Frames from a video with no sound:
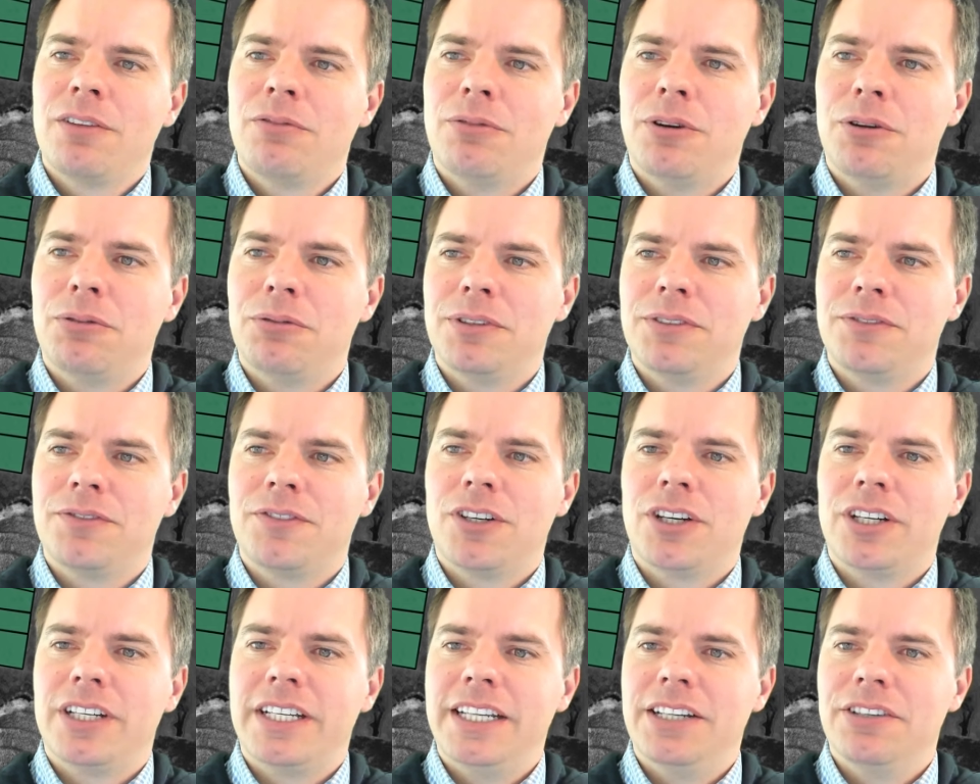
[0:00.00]
What we've
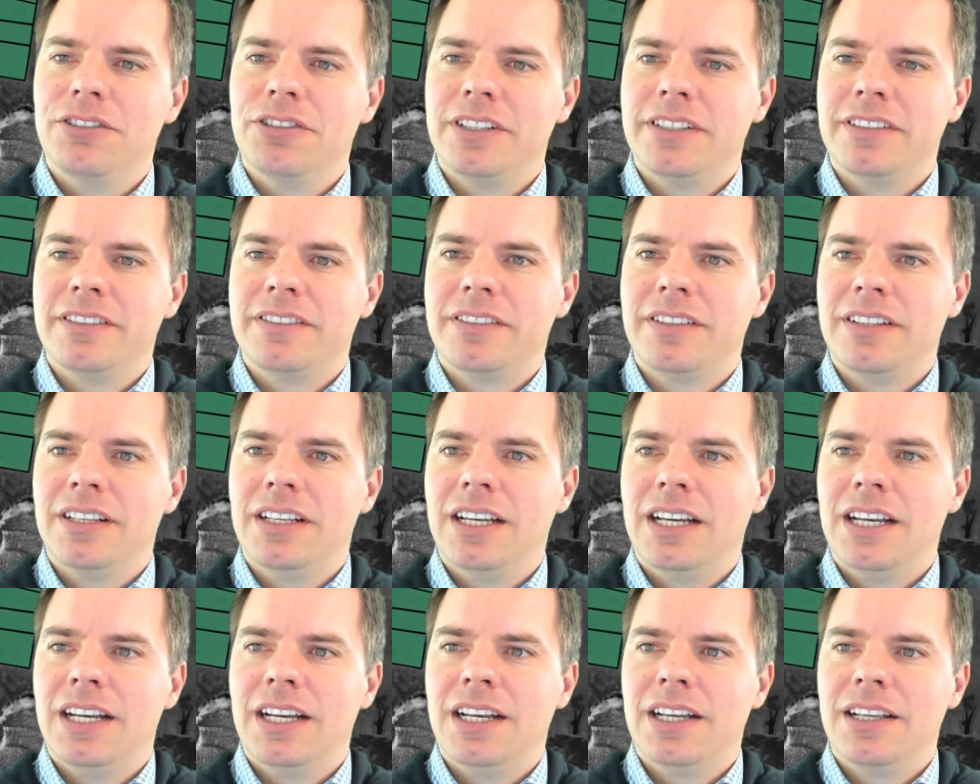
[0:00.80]
got here is
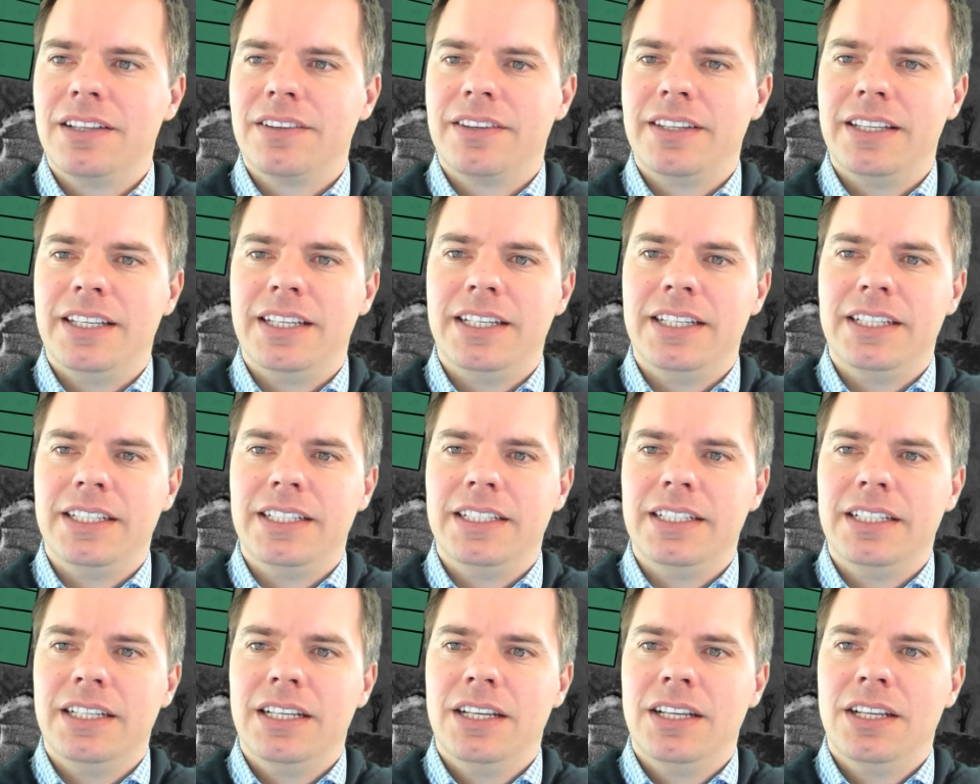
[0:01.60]

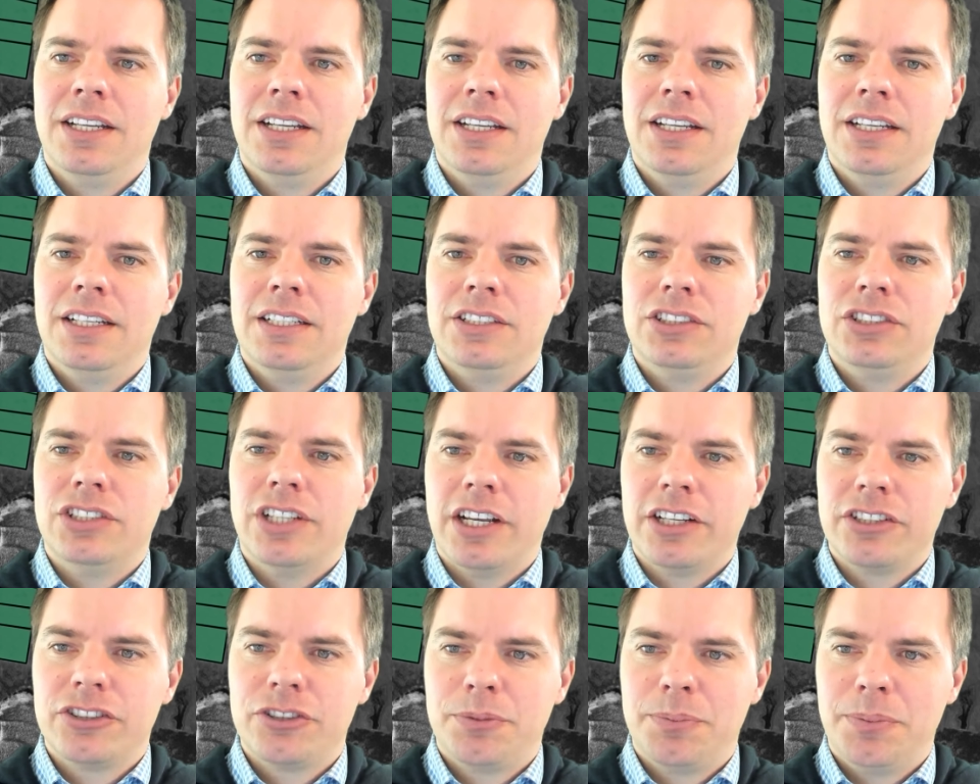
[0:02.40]
the
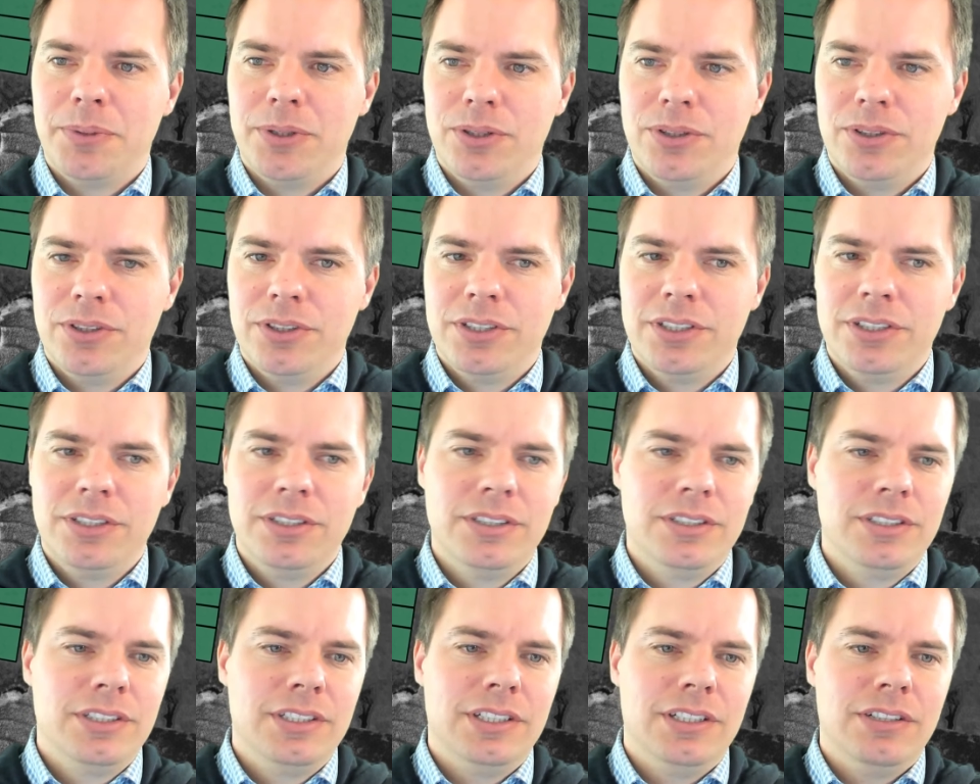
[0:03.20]
dashboard
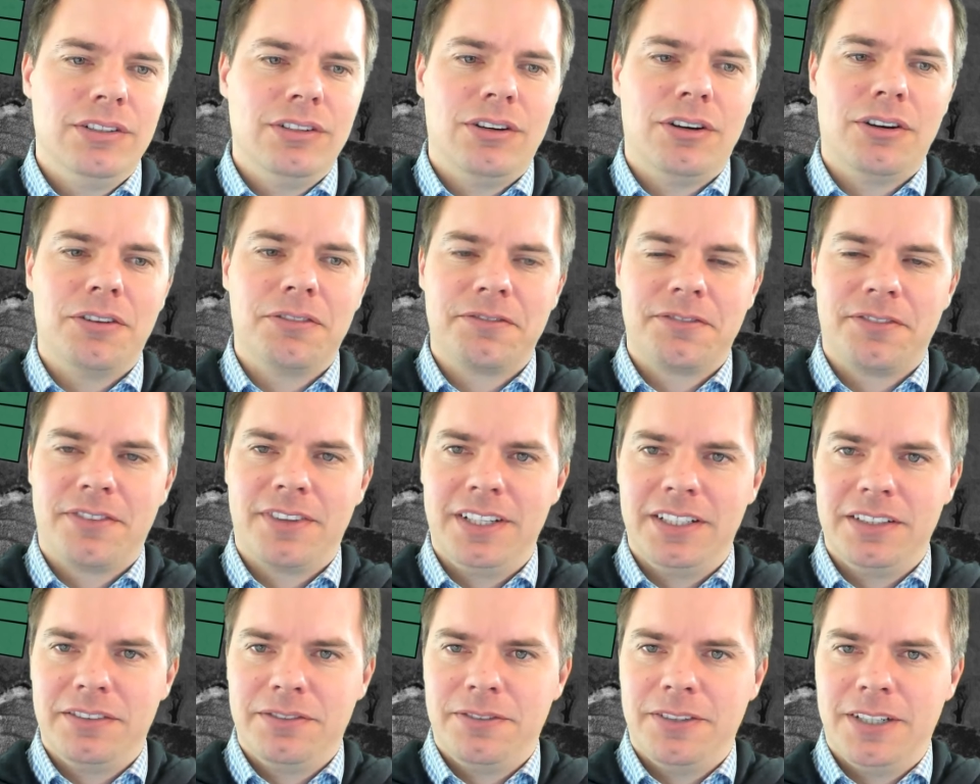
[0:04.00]
of
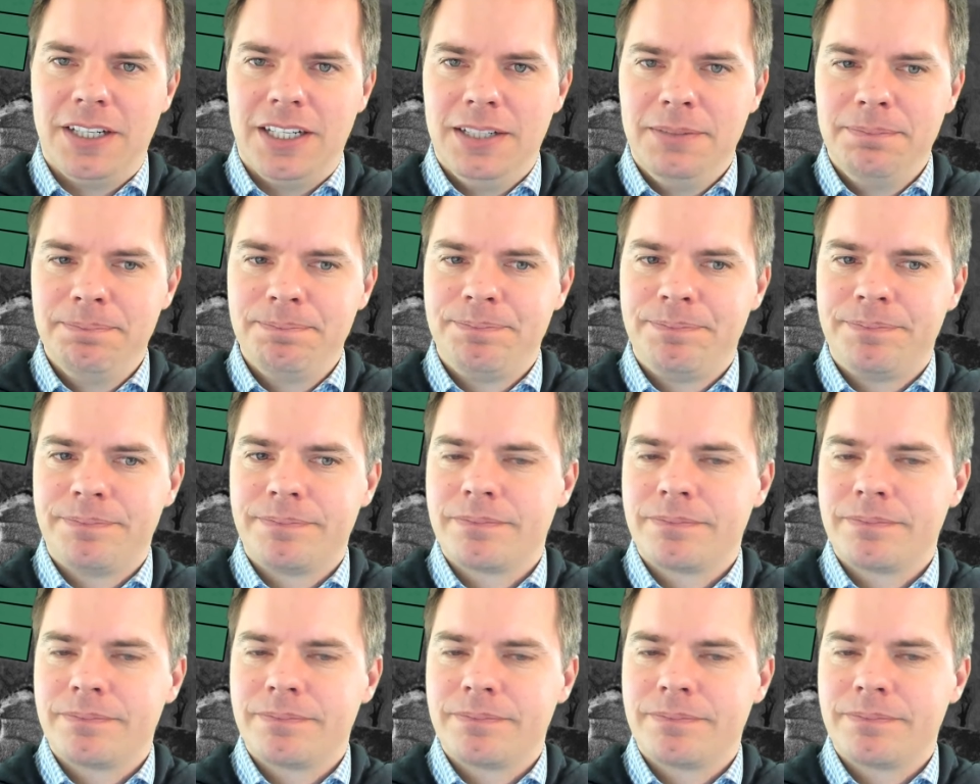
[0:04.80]
this farm.